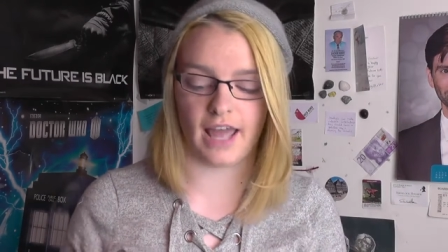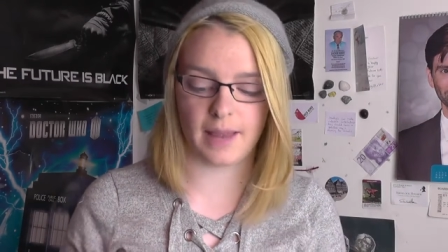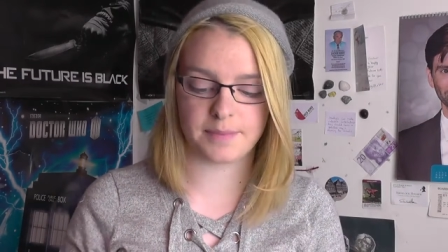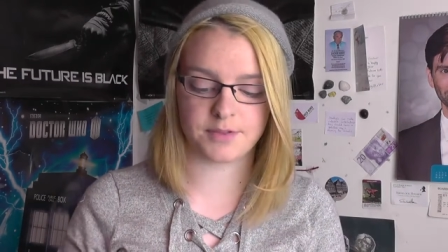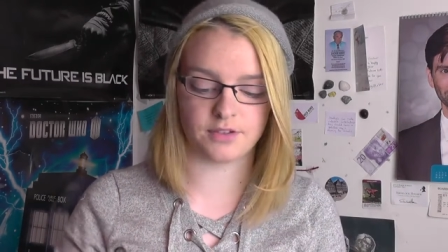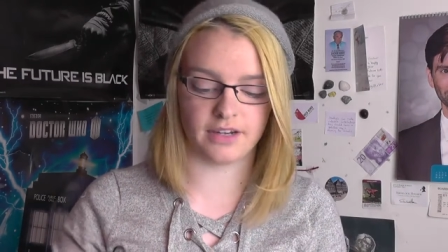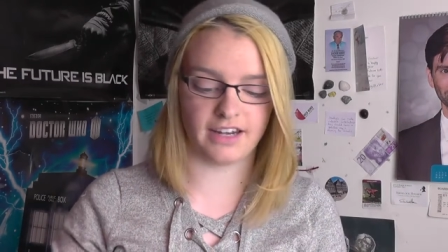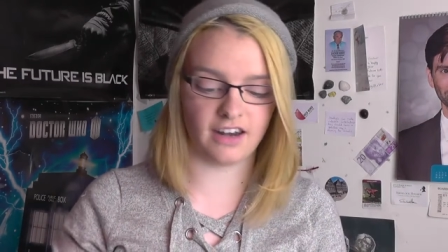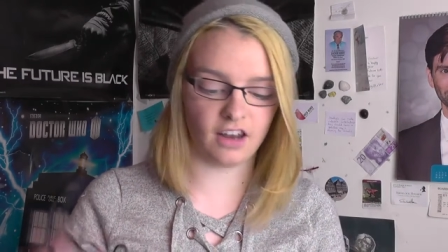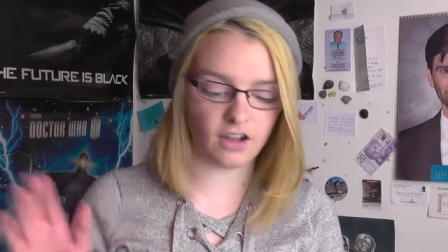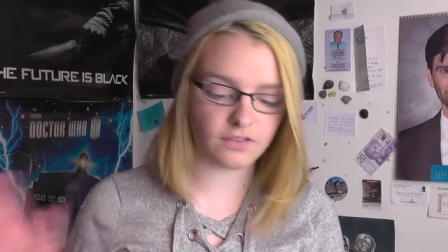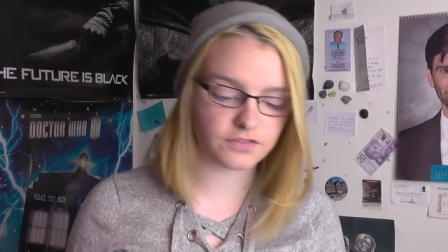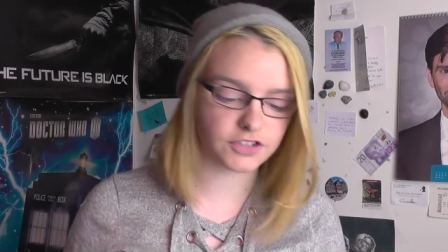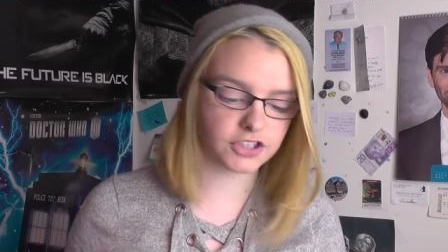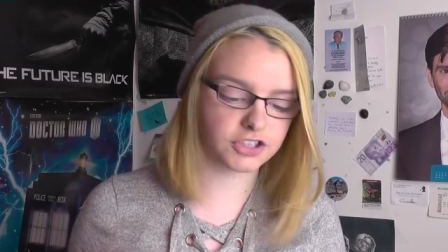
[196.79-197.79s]
I absolutely
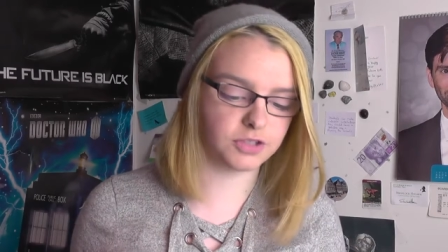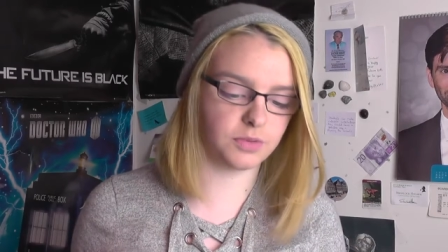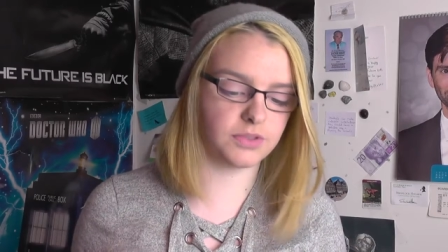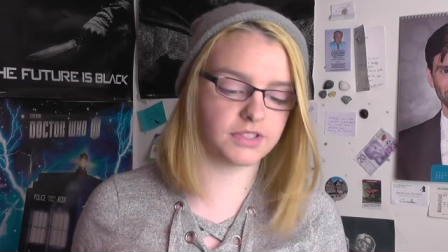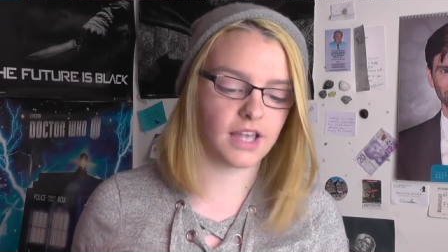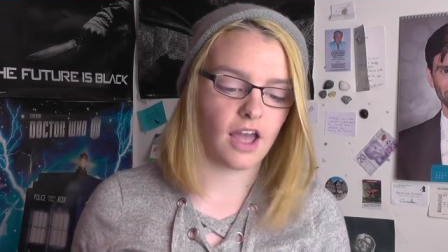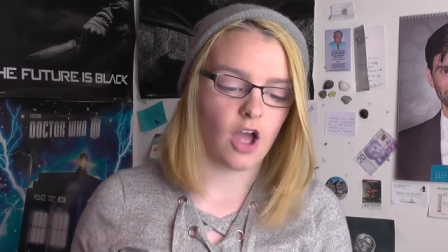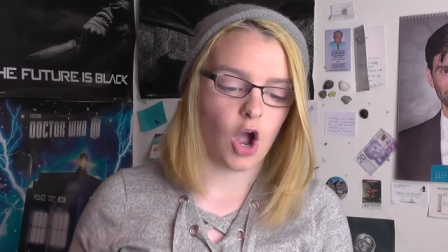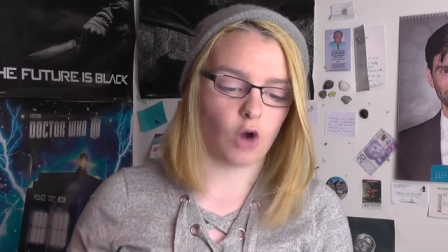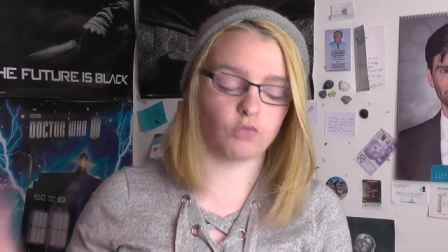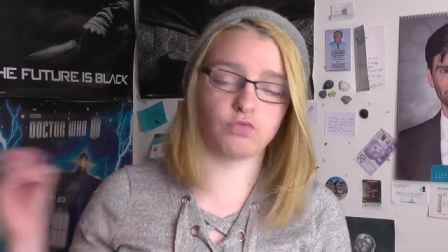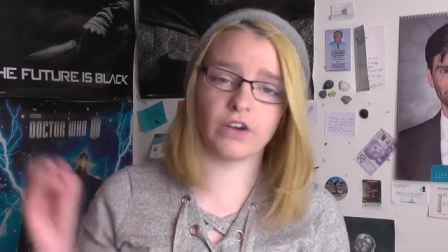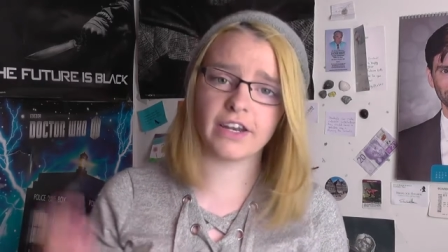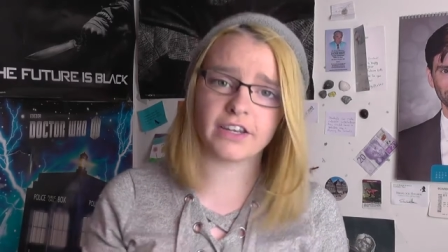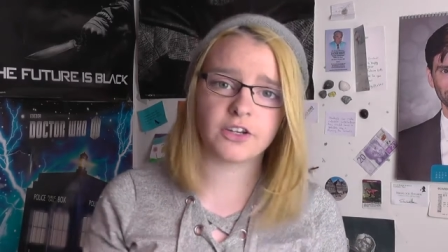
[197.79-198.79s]
loved her. She was a
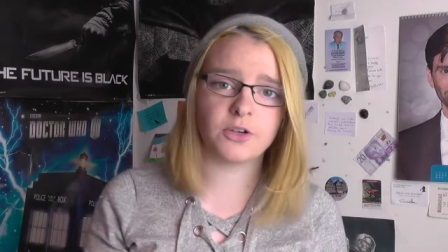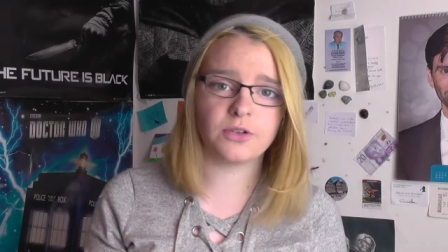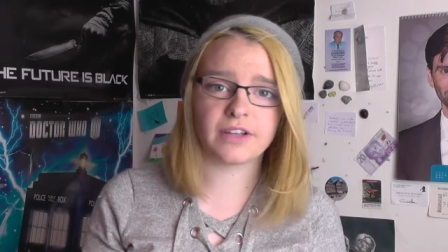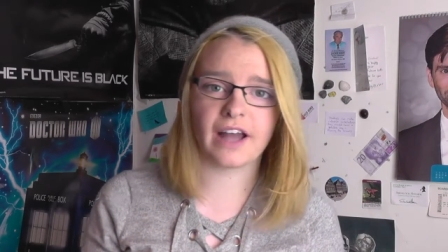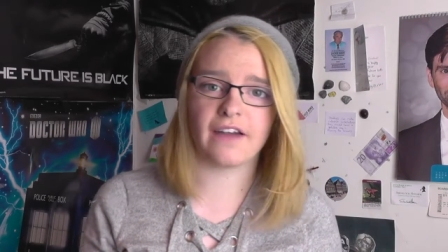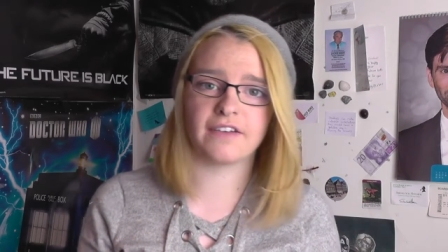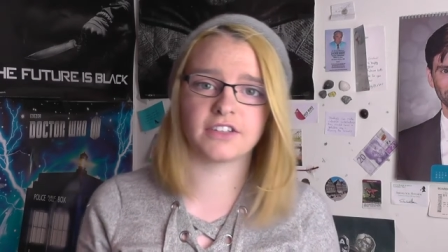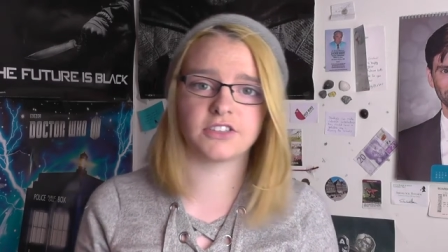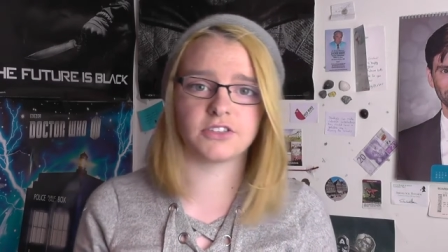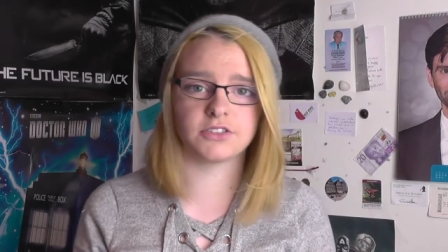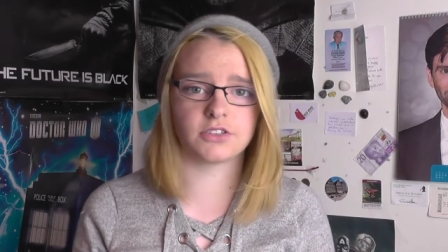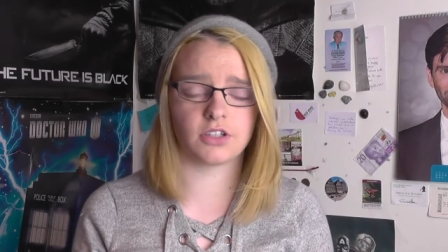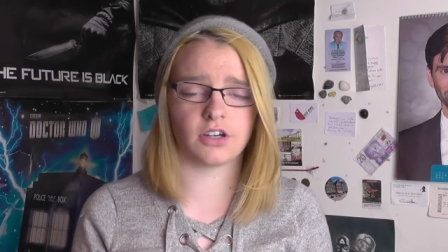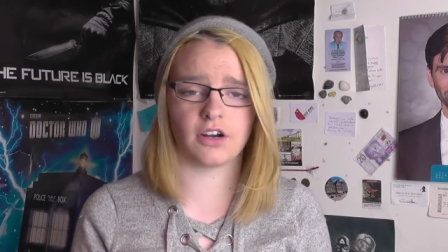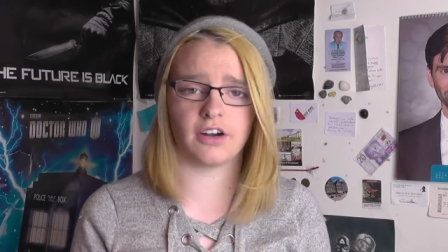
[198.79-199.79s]
really cool character in
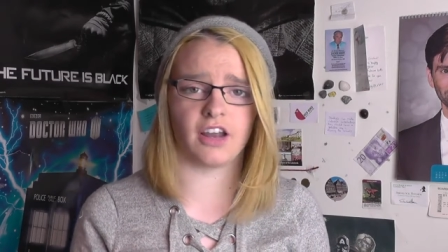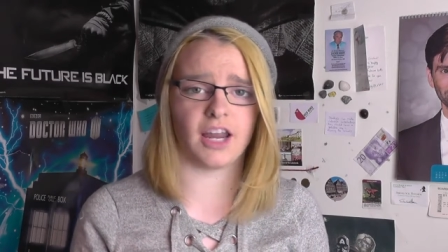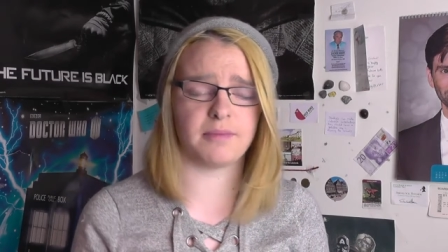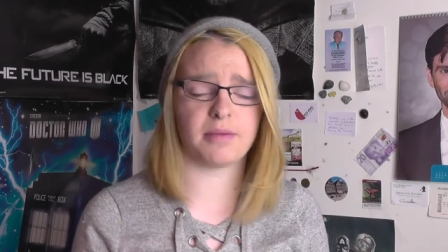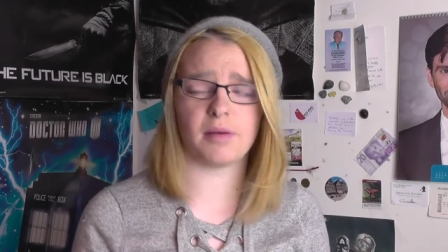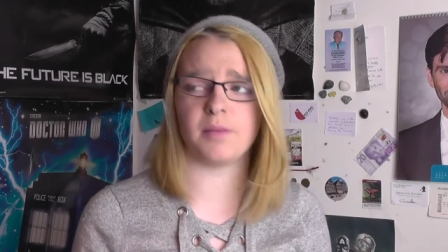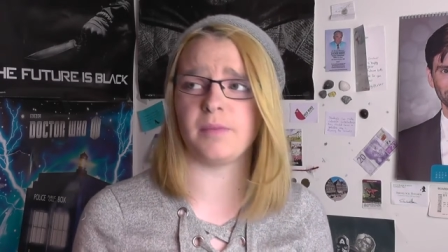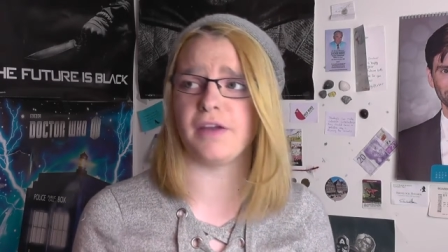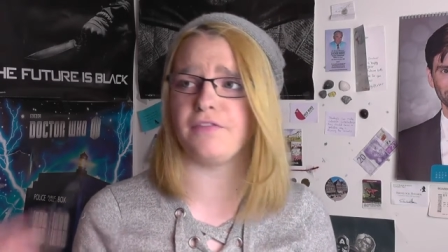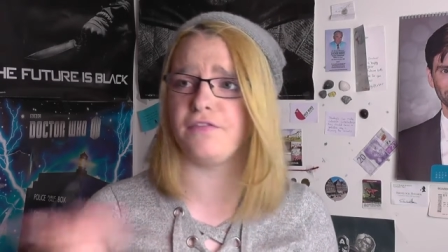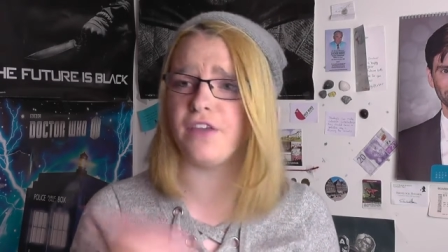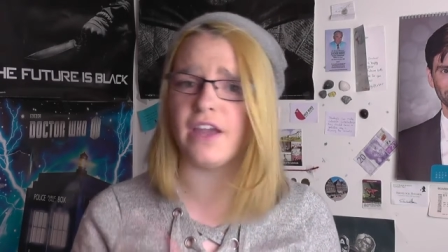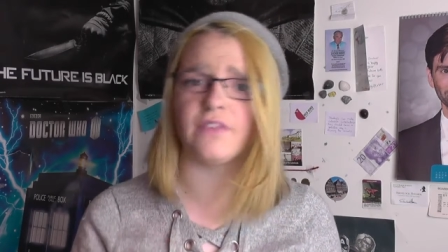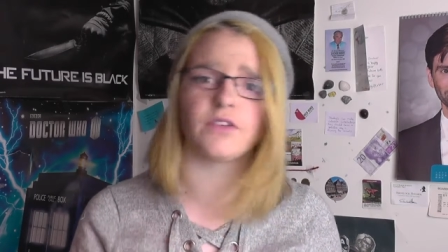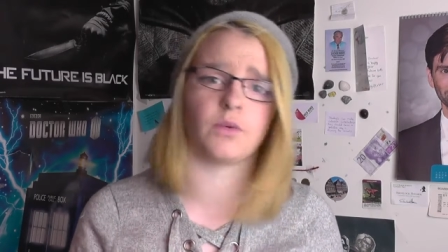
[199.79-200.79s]
Sword Art Online, probably my
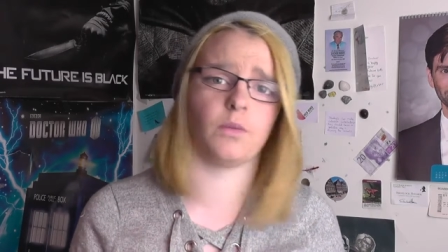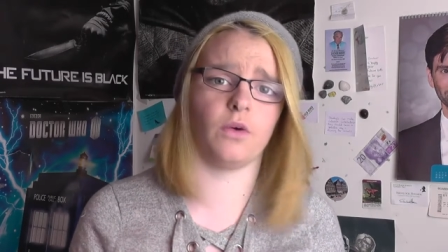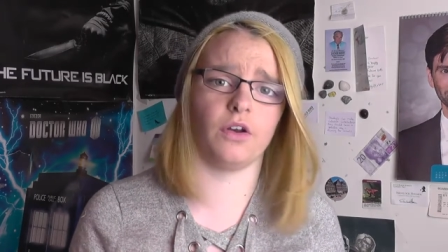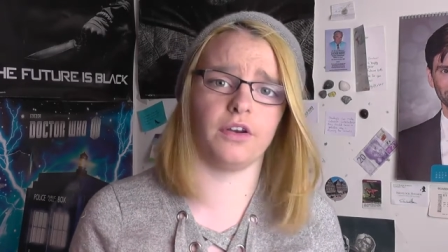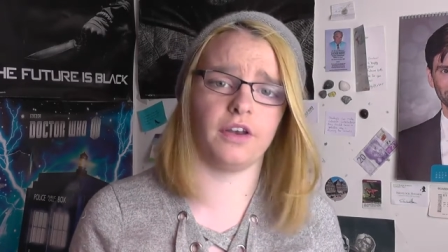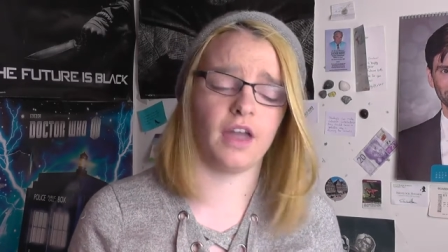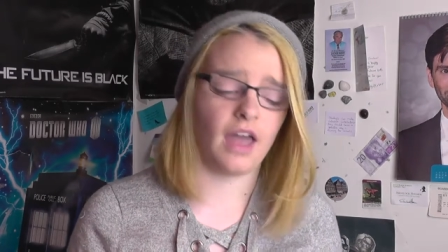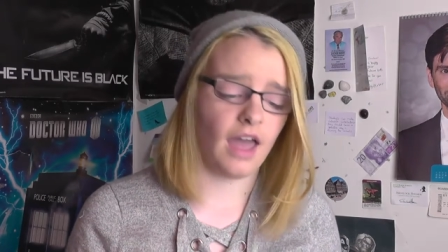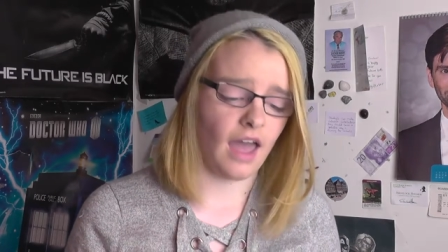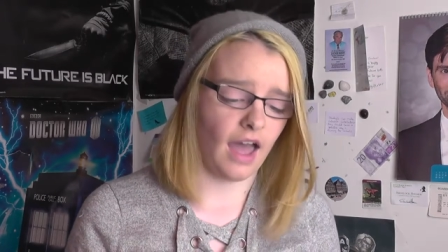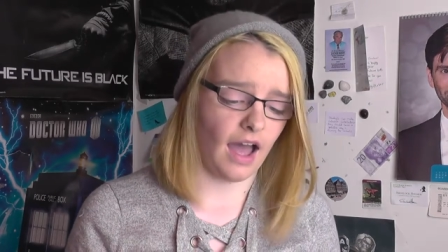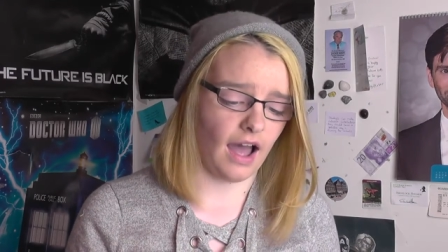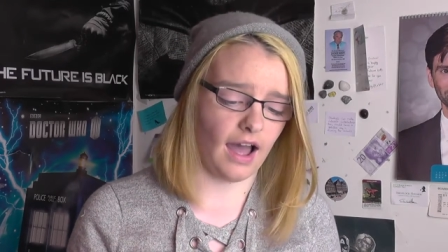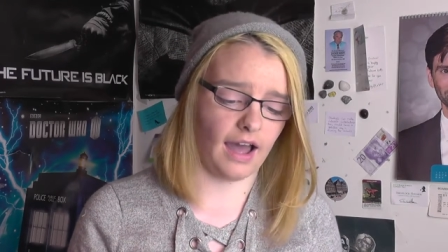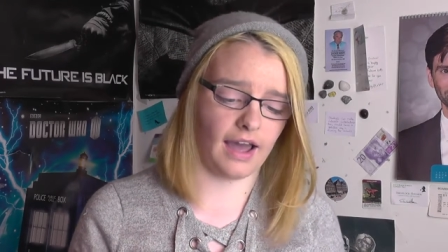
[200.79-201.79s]
favourite one.
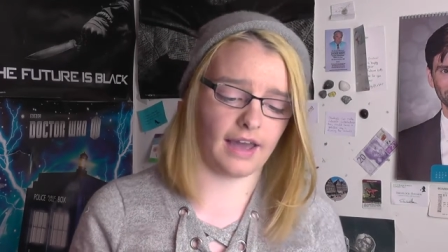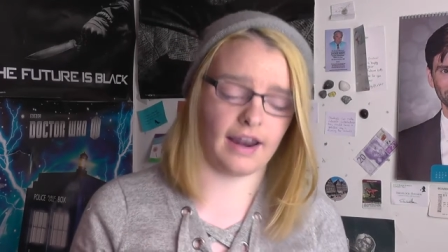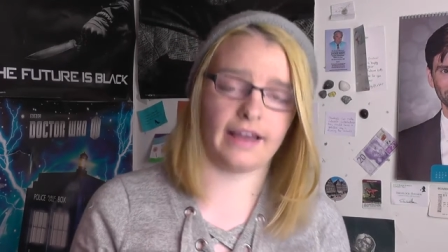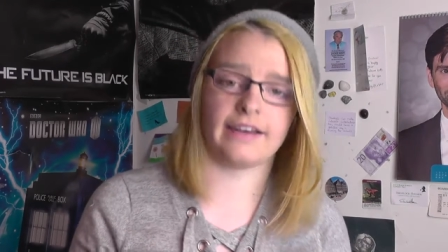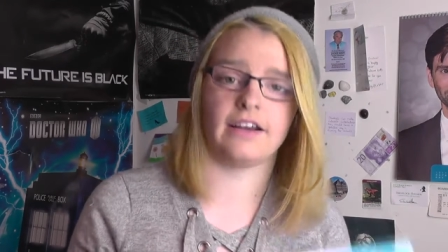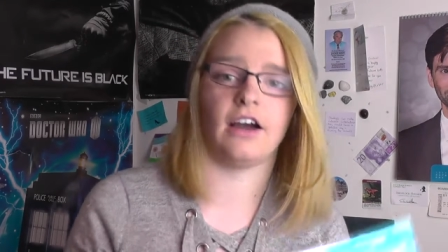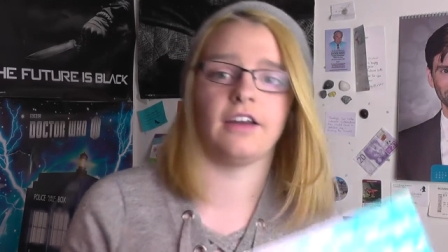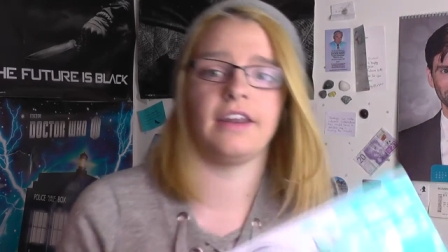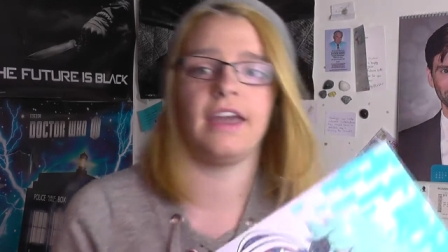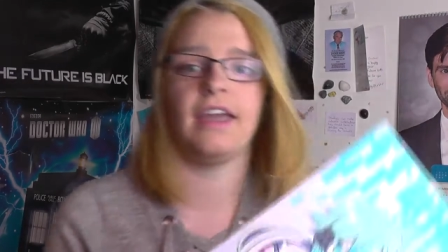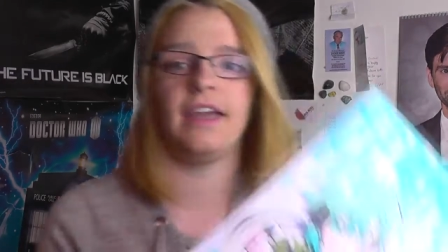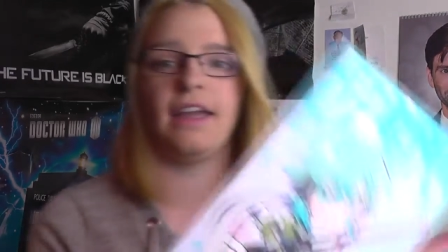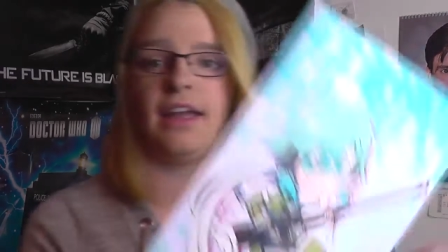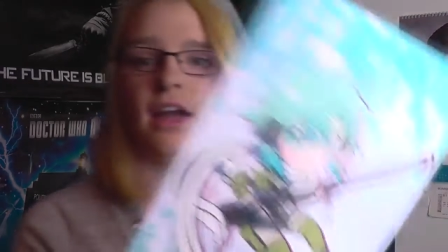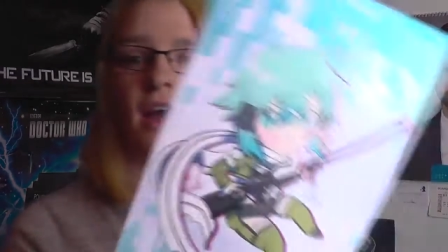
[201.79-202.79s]
Uh, I got
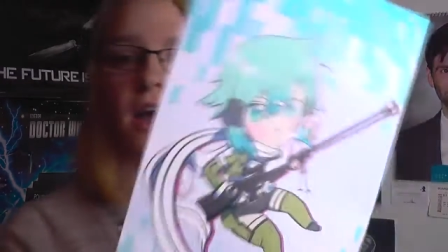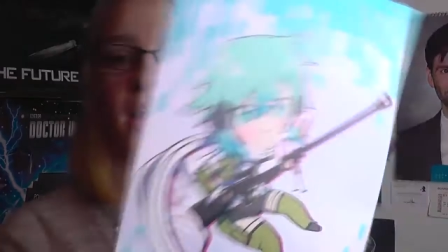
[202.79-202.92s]
a